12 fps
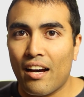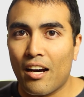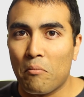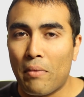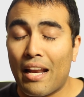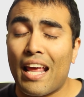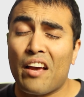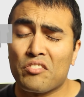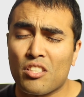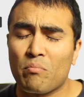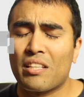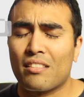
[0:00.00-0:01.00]
um, and have
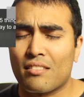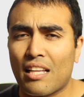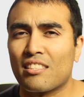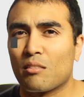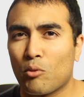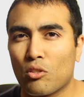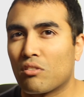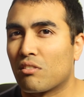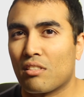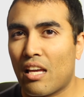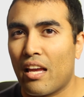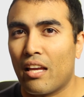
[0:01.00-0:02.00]
something sensible to
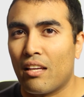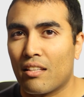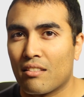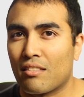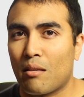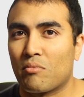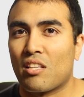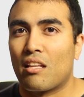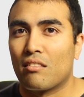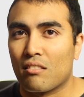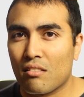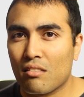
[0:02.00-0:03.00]
say in the same
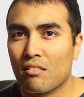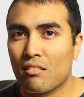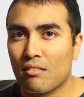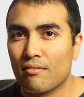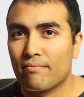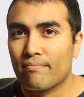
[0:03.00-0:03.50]
sentence.